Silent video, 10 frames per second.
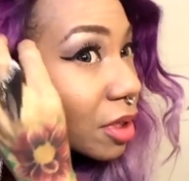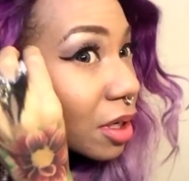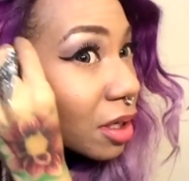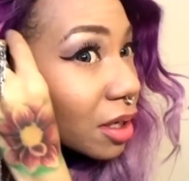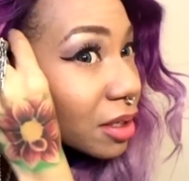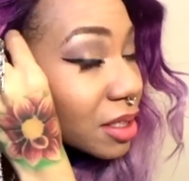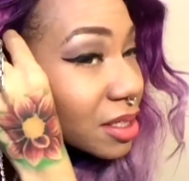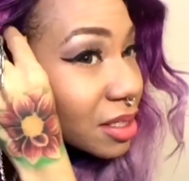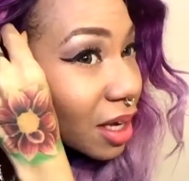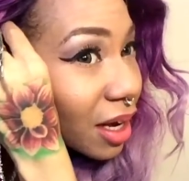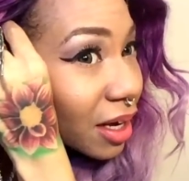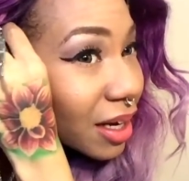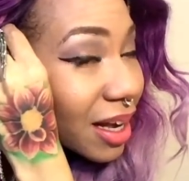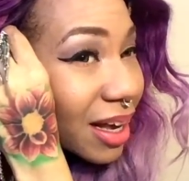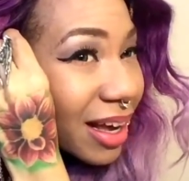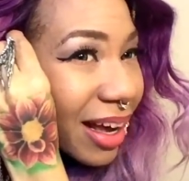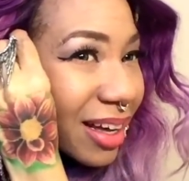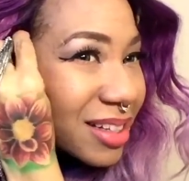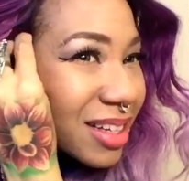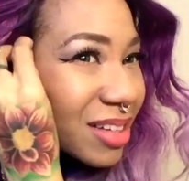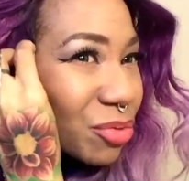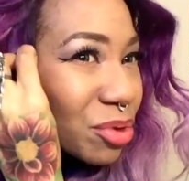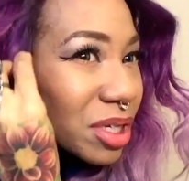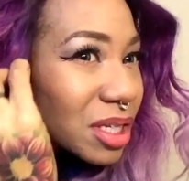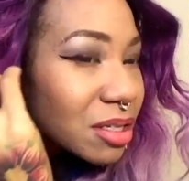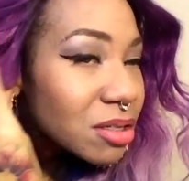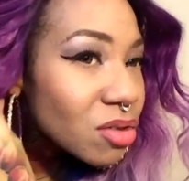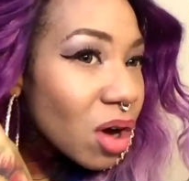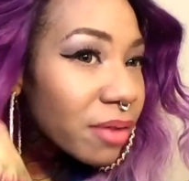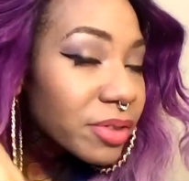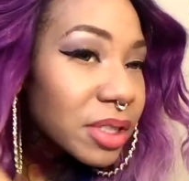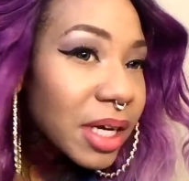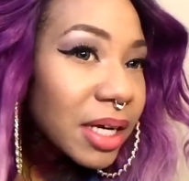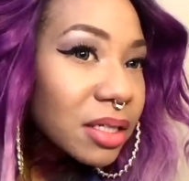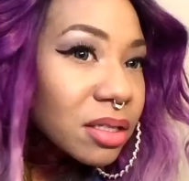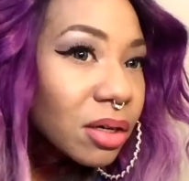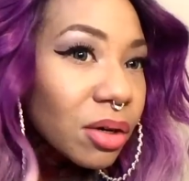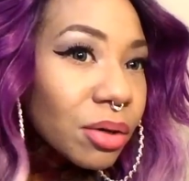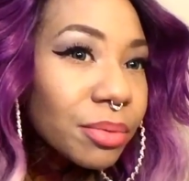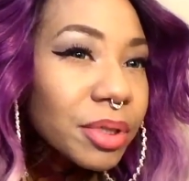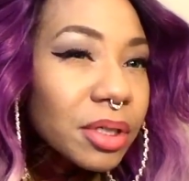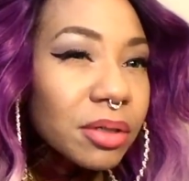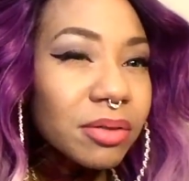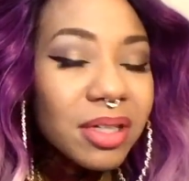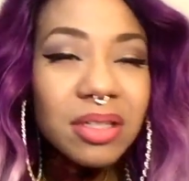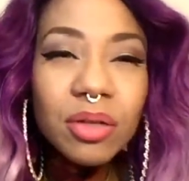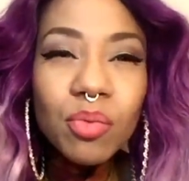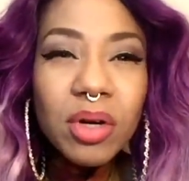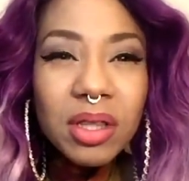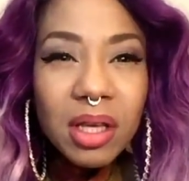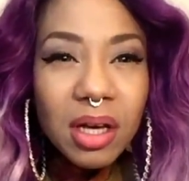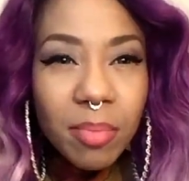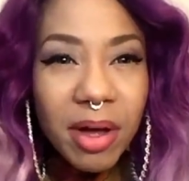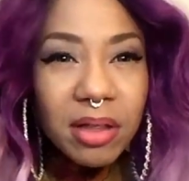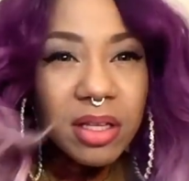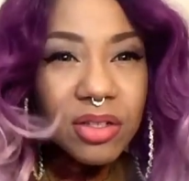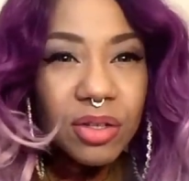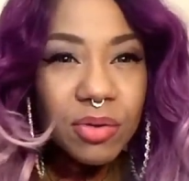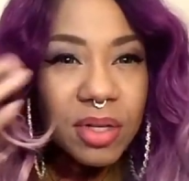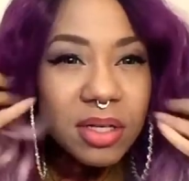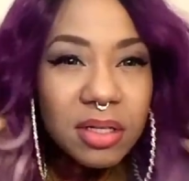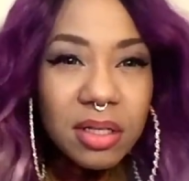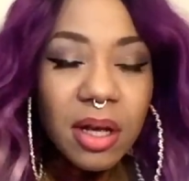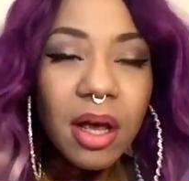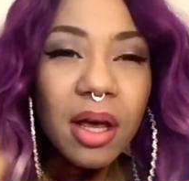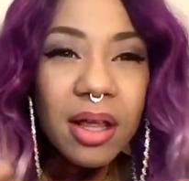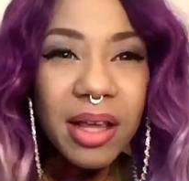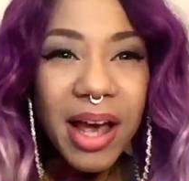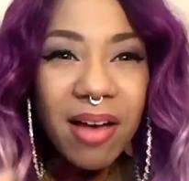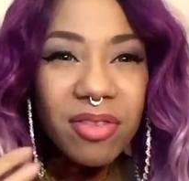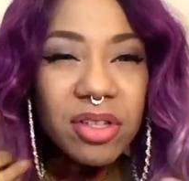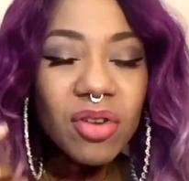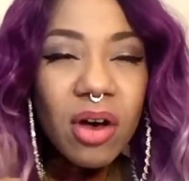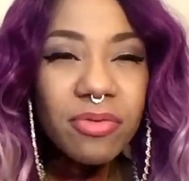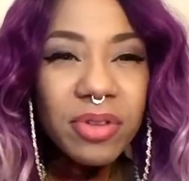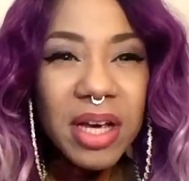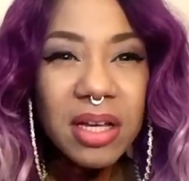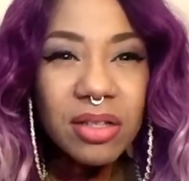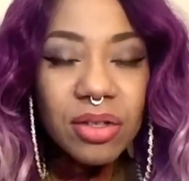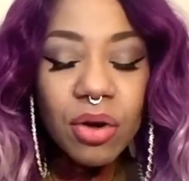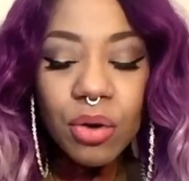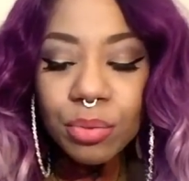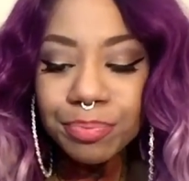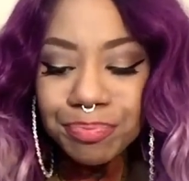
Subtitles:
and on this side. It has that really soft lace, so you know, that's the one thing about these units. They have the soft lace, so